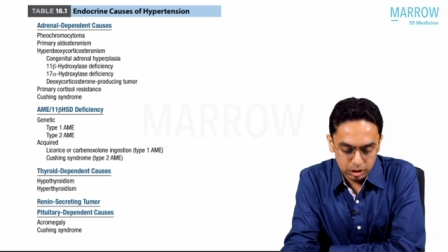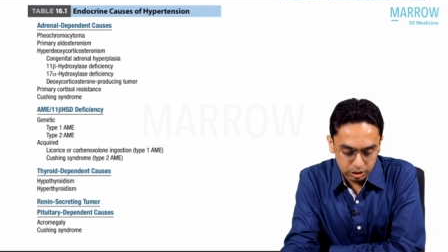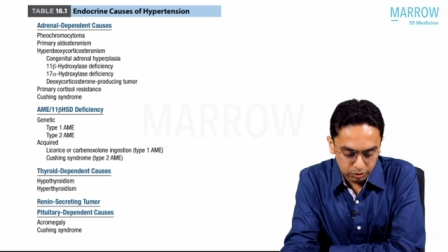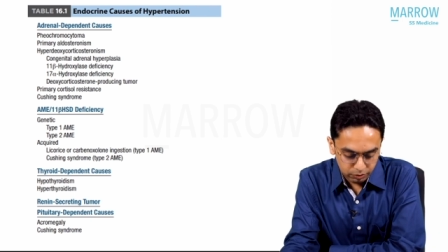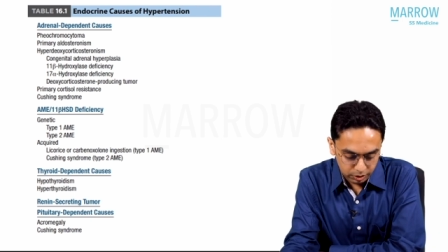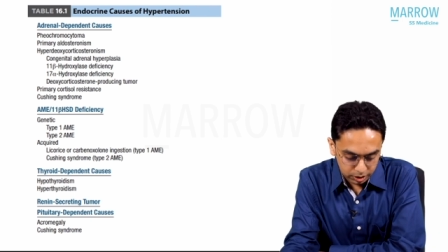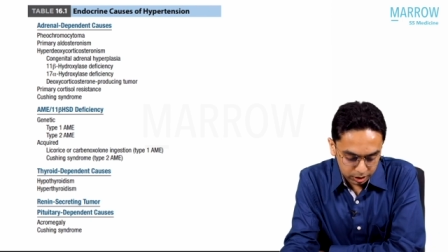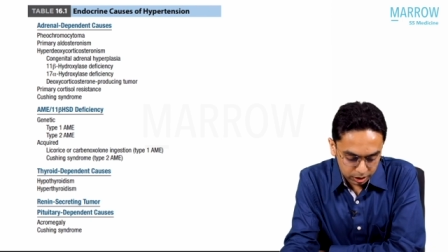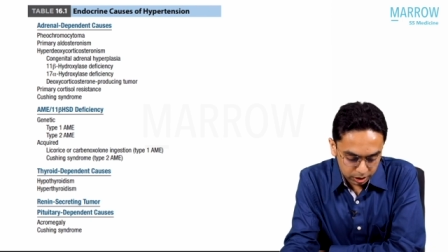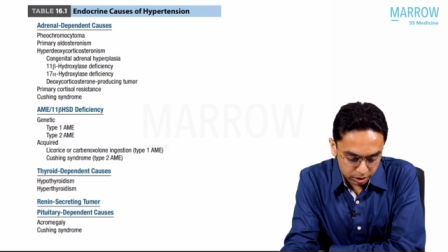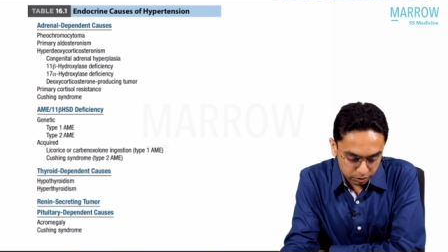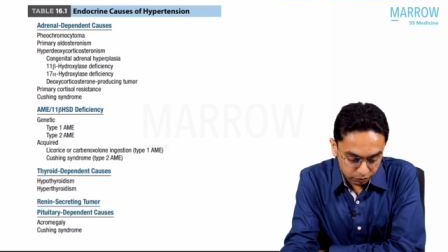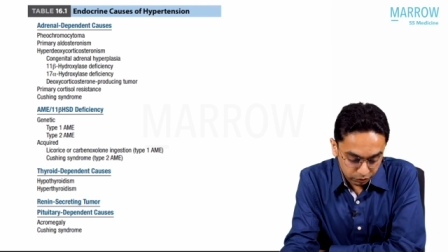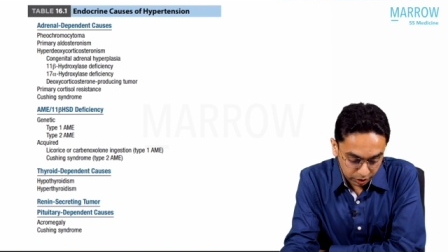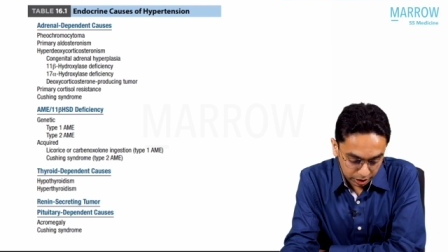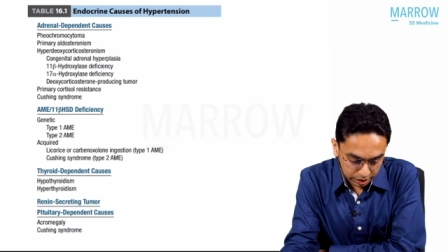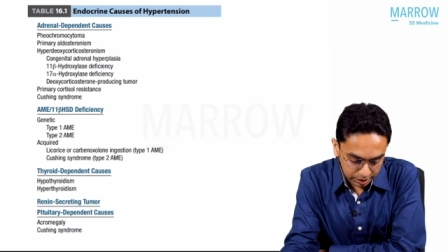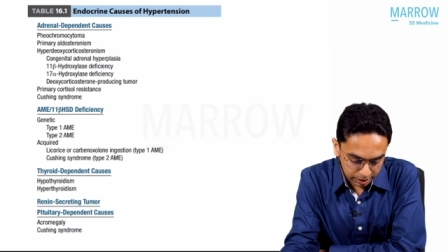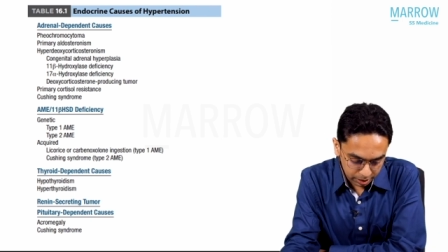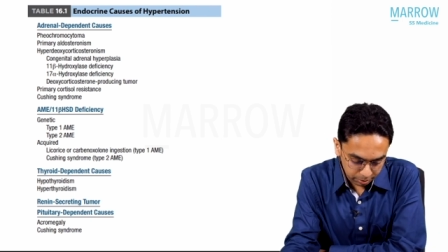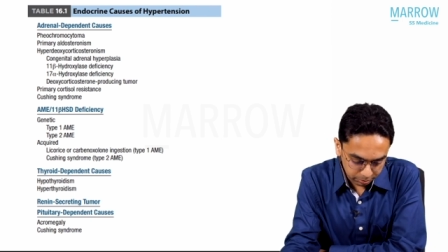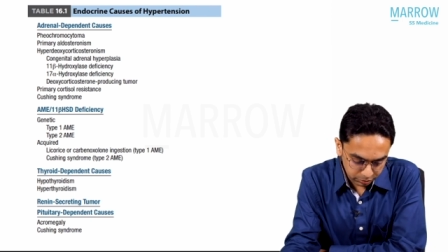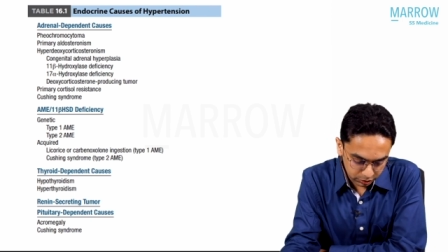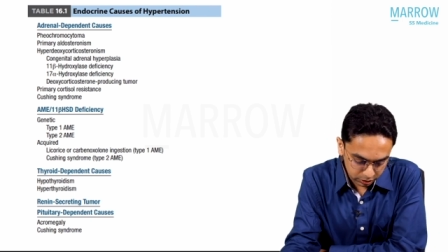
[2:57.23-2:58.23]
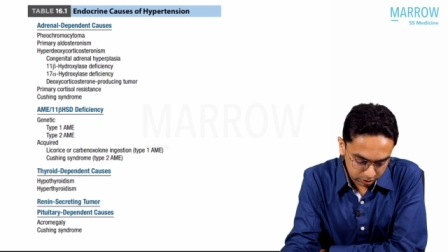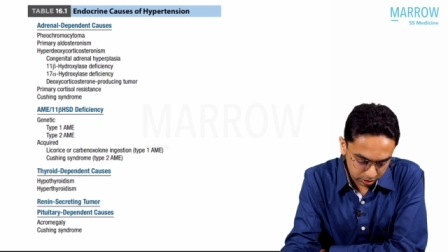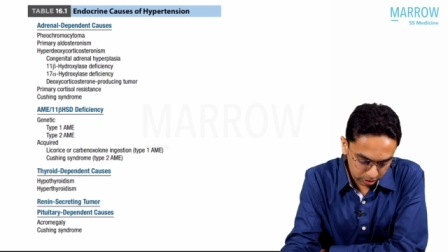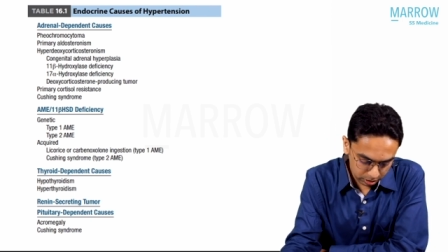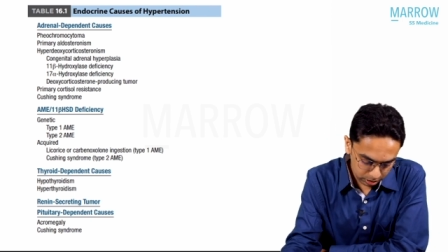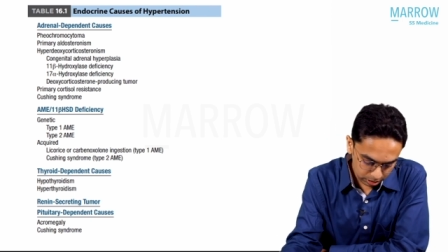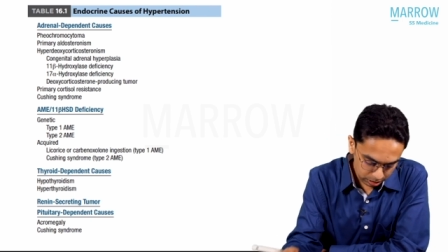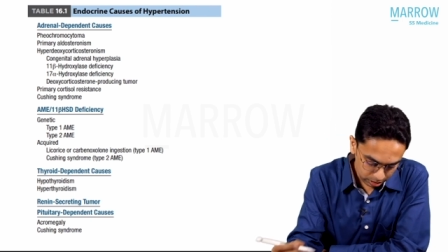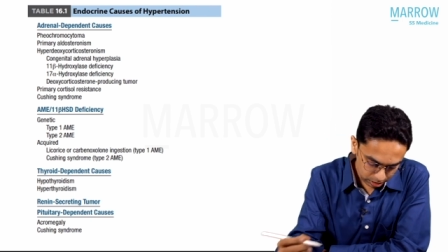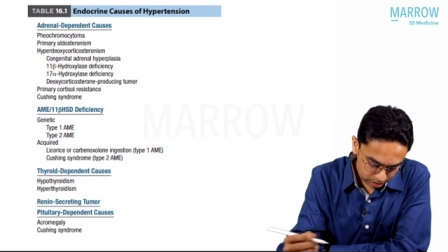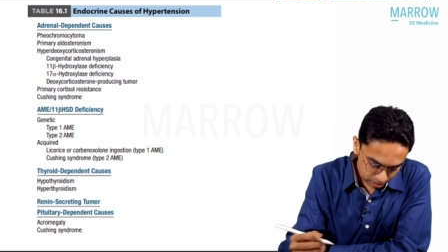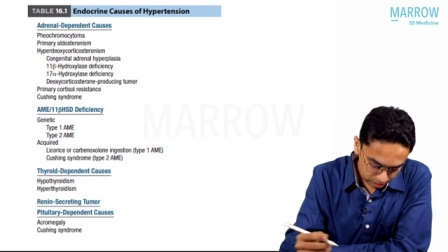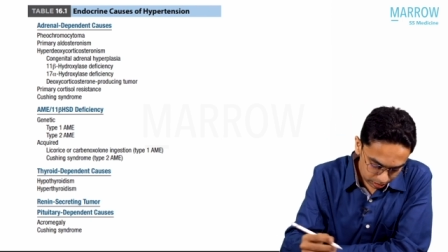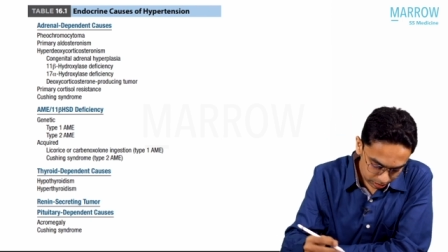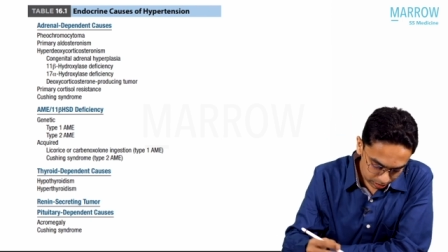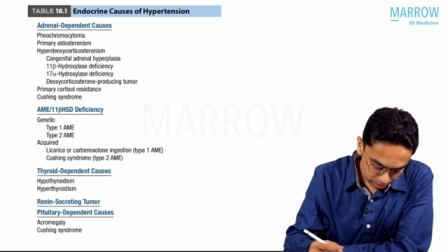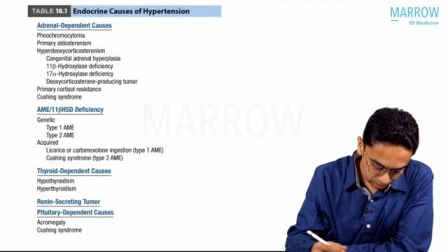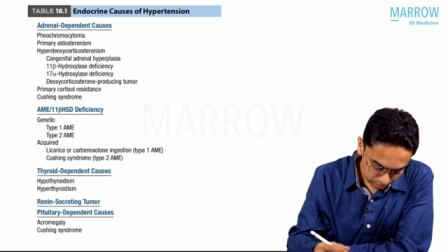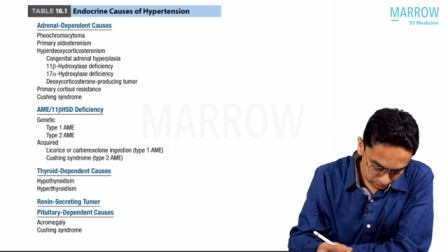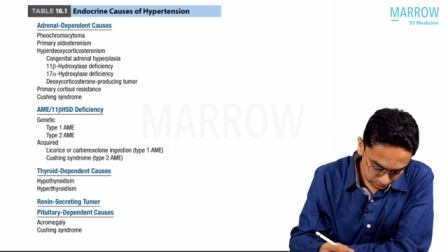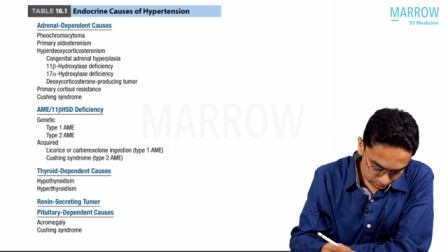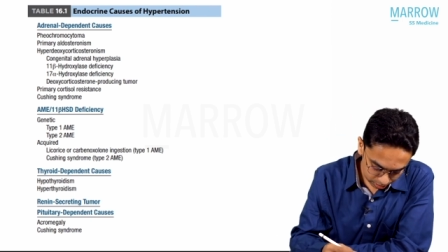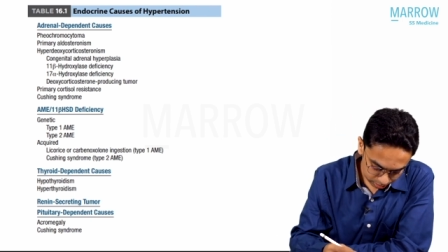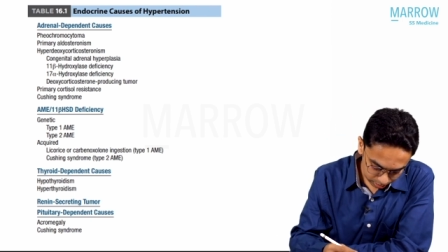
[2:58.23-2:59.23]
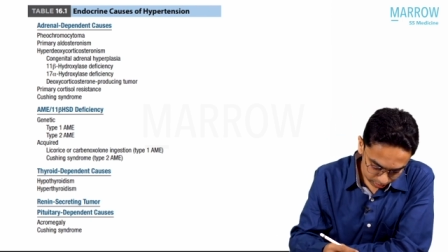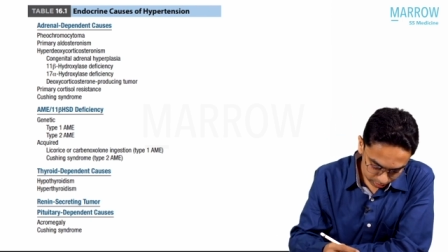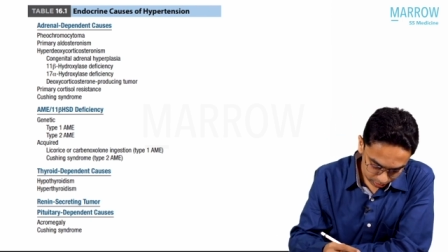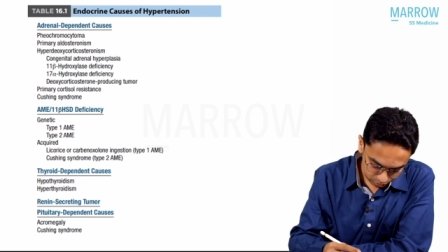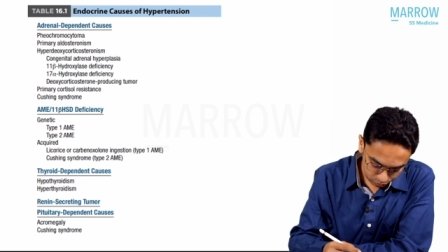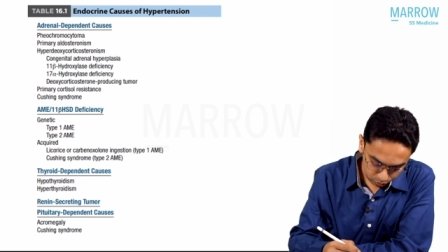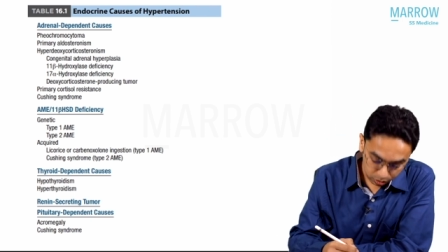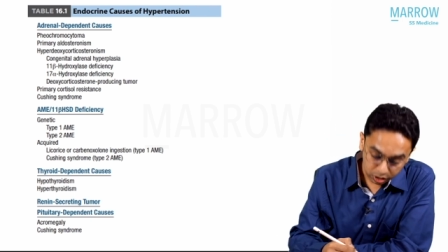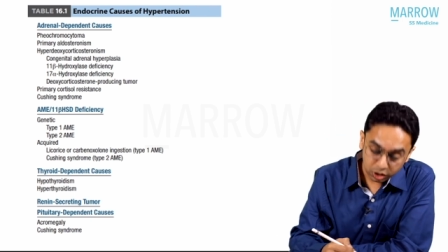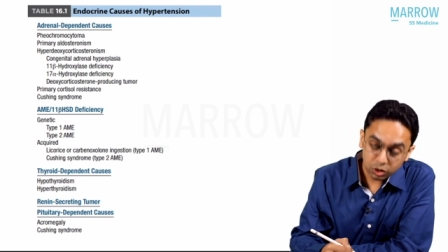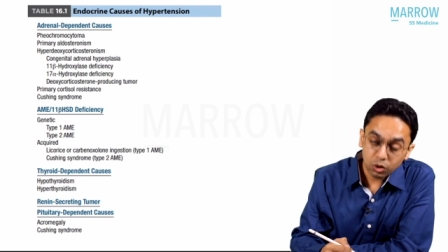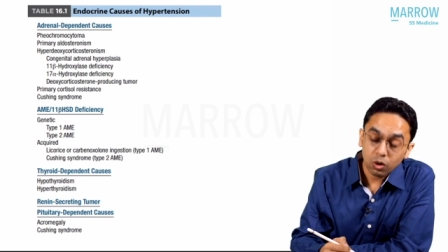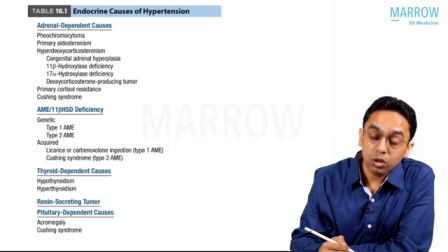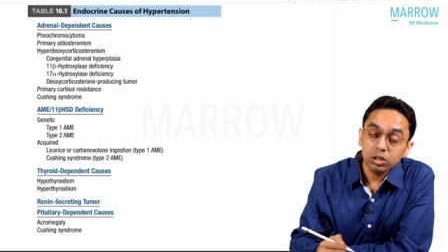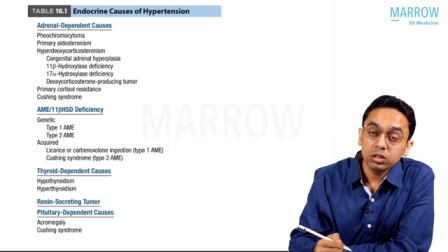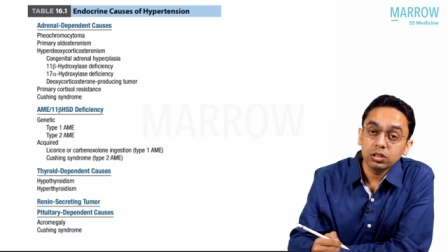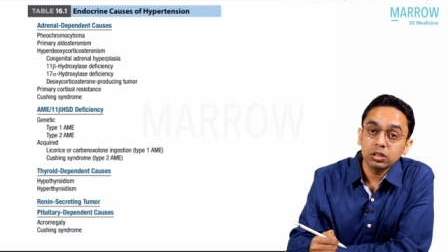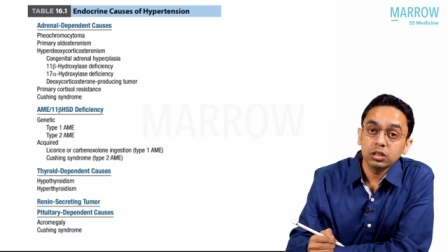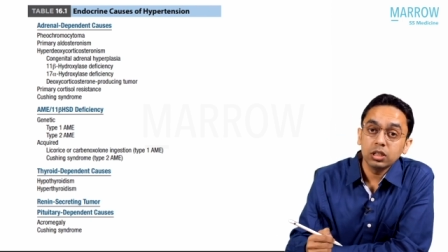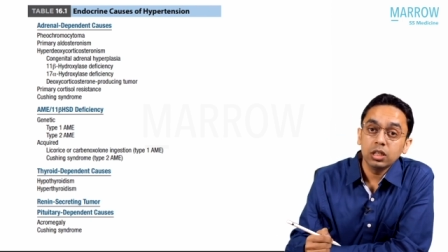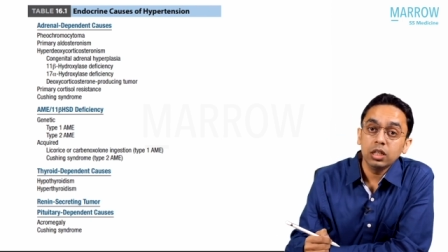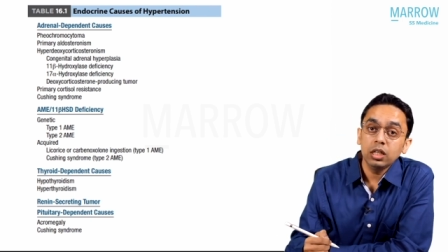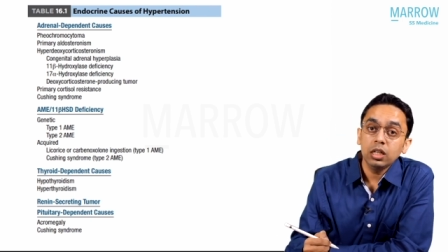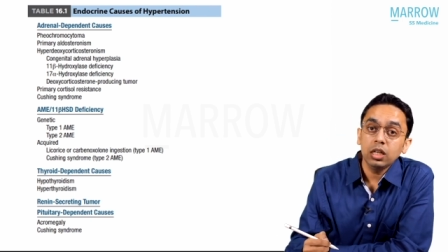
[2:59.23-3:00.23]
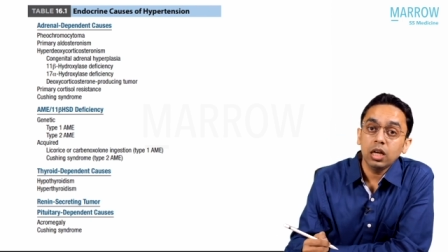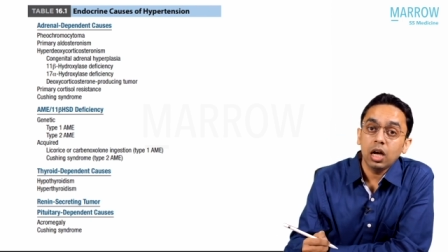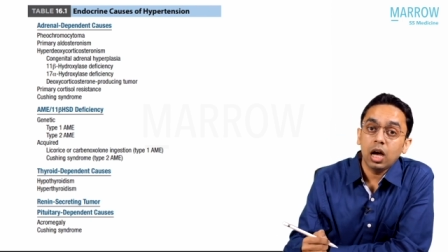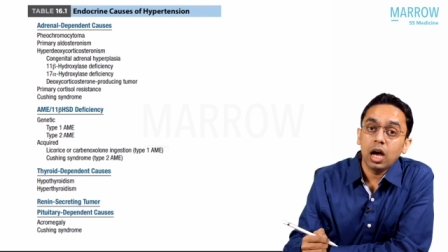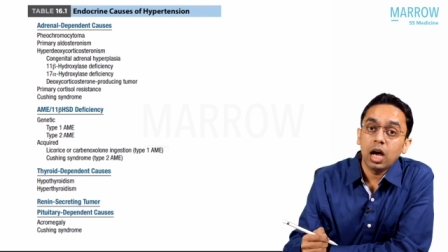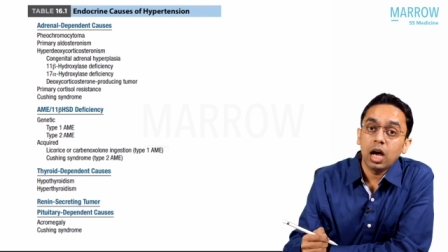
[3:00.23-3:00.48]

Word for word: given in Williams. Here you cannot see